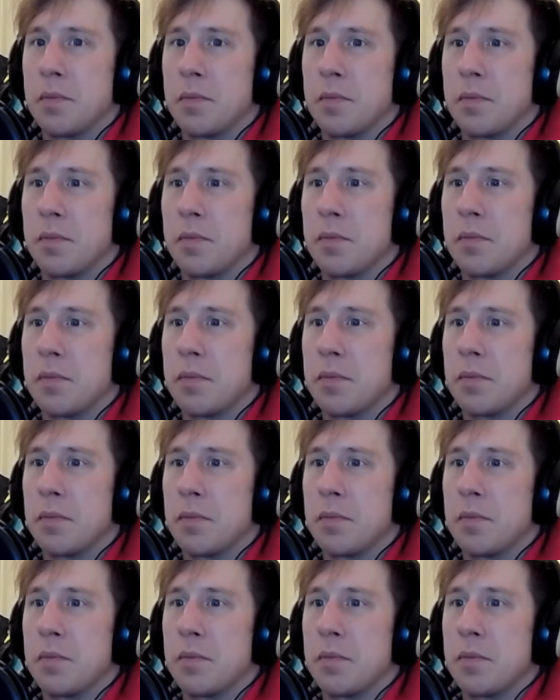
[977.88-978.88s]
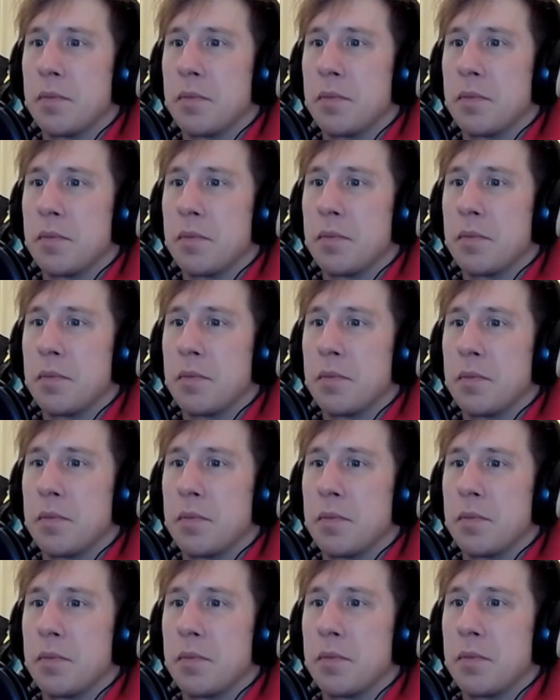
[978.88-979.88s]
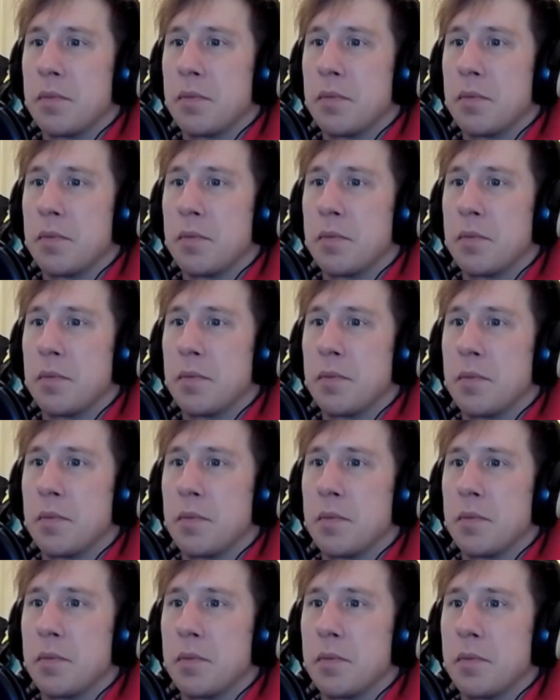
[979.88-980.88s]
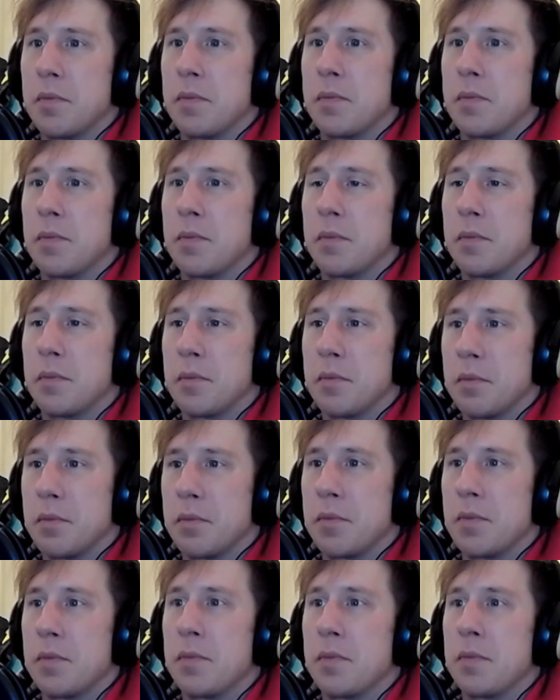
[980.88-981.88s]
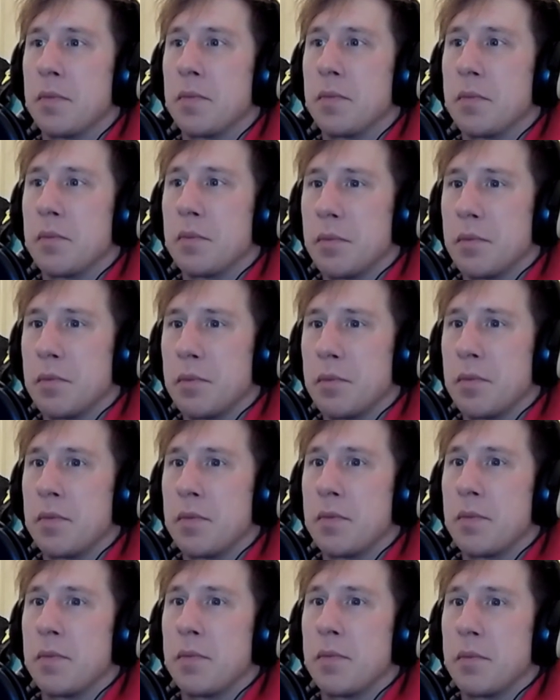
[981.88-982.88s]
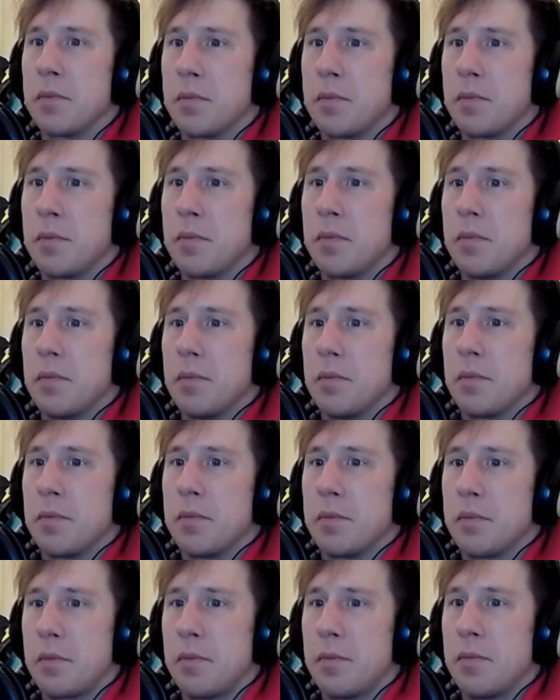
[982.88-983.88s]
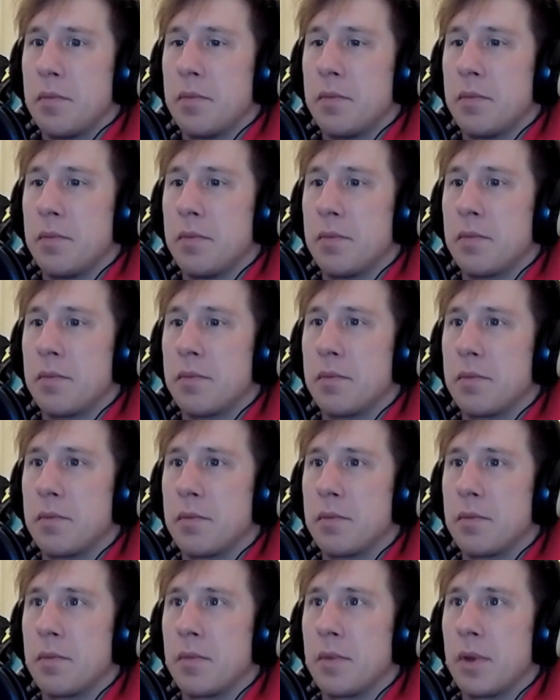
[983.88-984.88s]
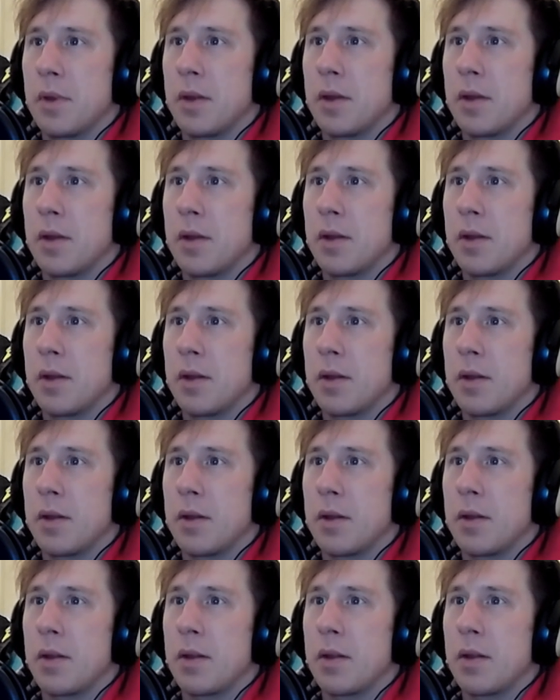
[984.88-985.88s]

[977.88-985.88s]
No words are spoken by the person on screen.